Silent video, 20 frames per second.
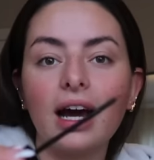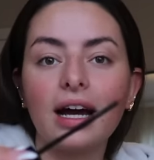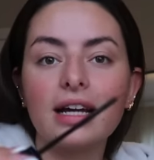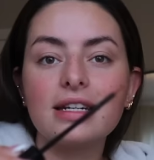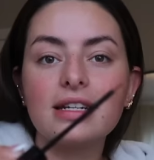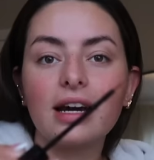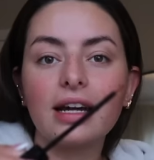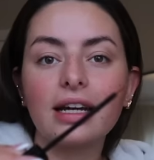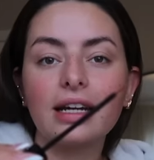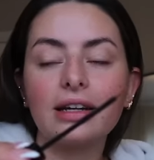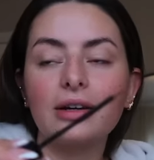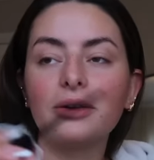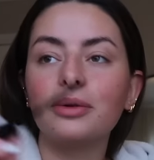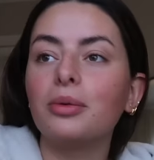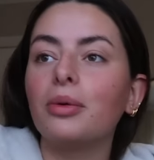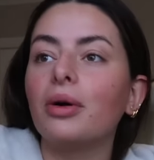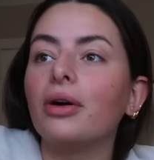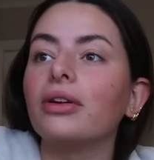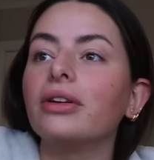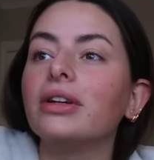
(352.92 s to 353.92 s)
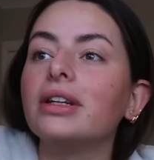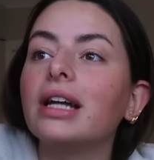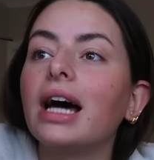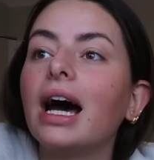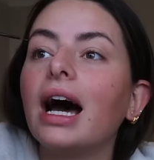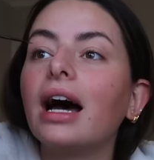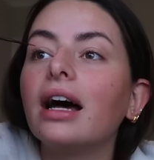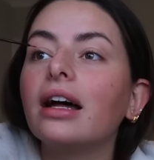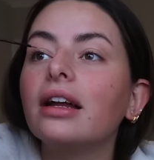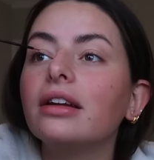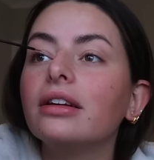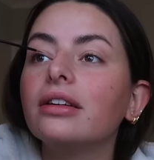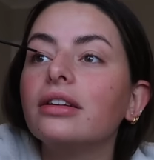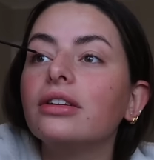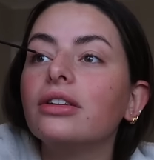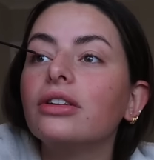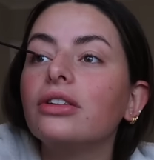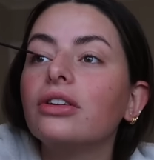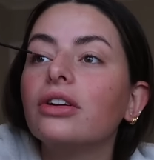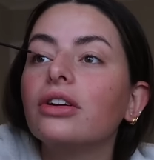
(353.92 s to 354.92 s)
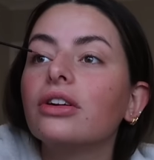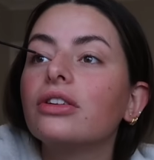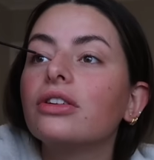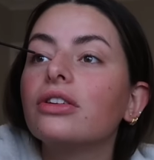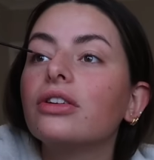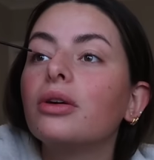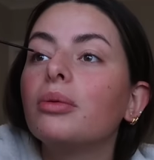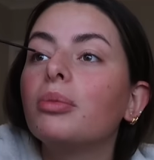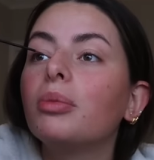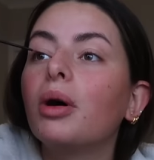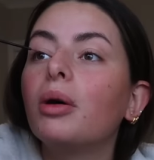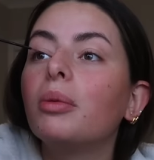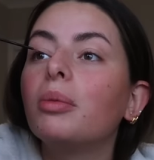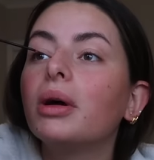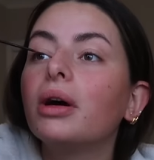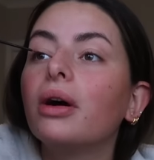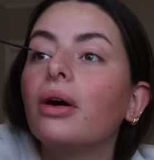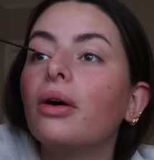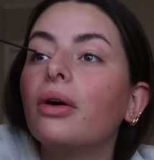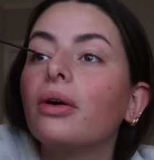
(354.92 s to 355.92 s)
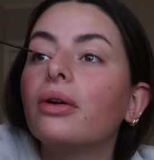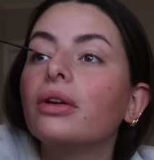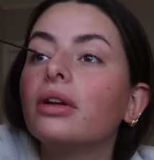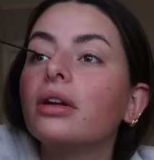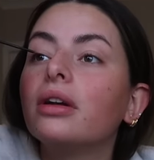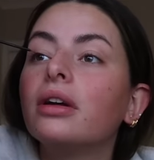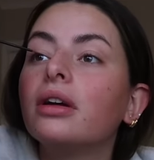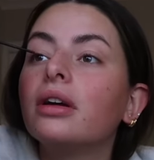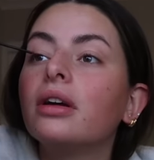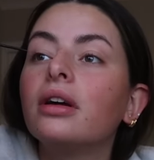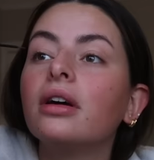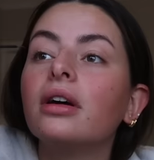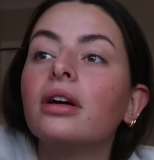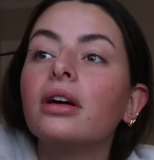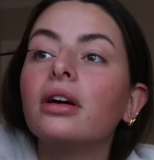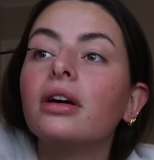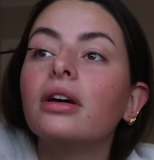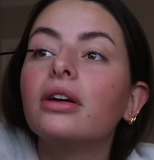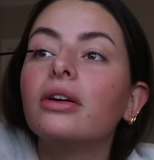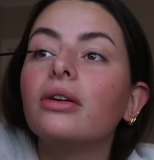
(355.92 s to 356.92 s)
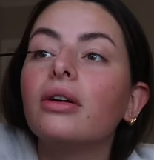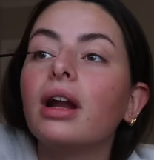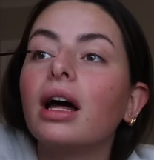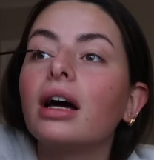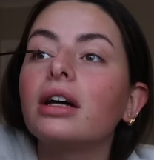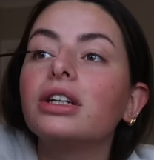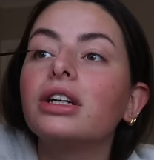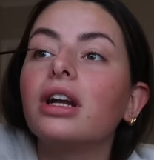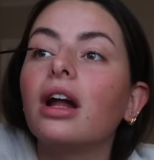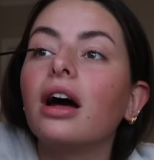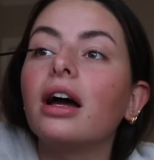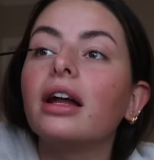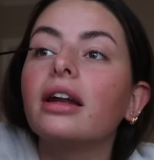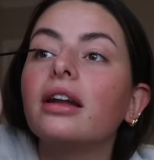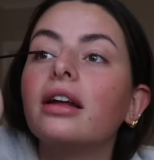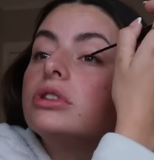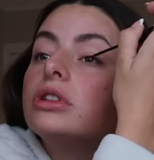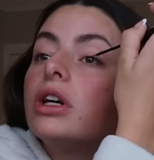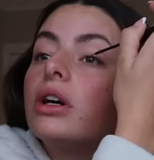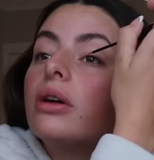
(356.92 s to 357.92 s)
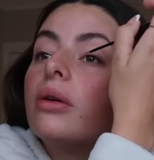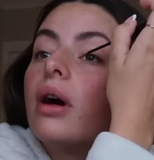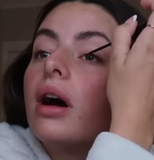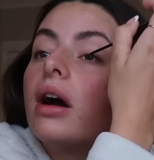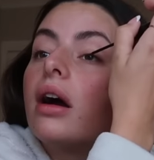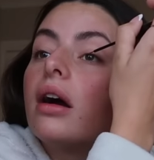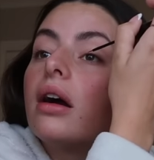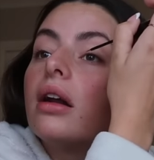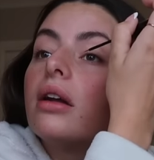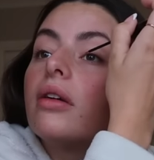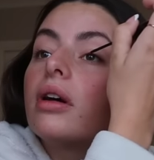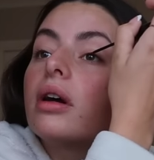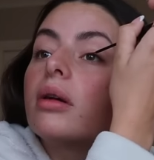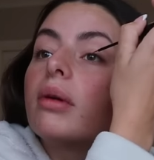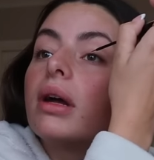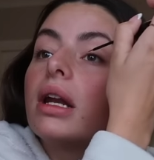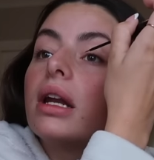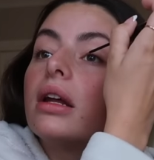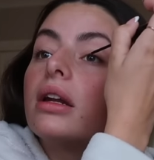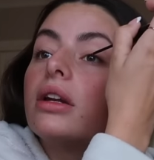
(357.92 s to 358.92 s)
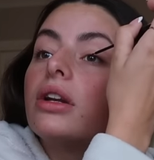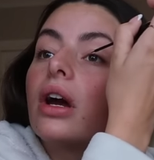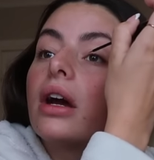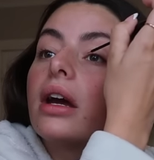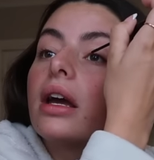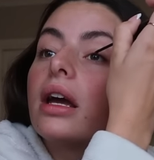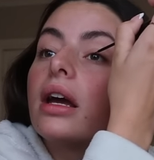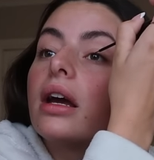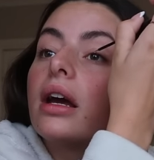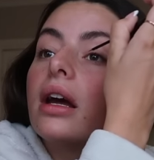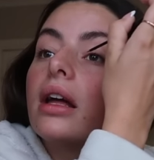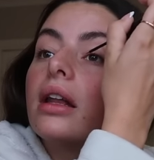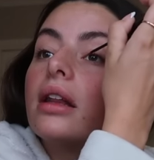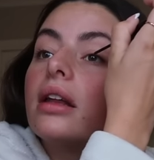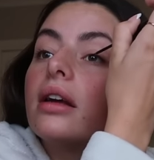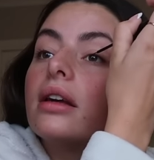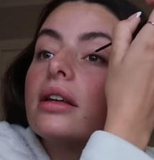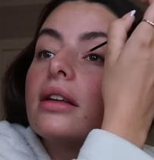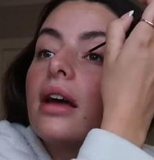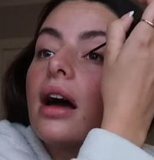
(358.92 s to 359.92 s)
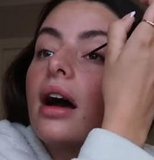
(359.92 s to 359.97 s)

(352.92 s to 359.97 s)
a tiny little wand and you just pop it on your lash line so i highly recommend it, checking this